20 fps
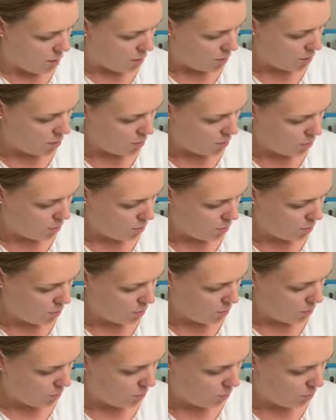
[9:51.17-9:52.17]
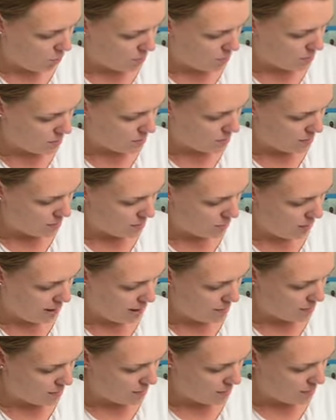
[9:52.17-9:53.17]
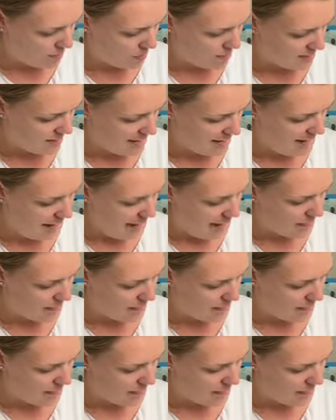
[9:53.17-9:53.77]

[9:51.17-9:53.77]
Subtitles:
Through the walls crept Lucy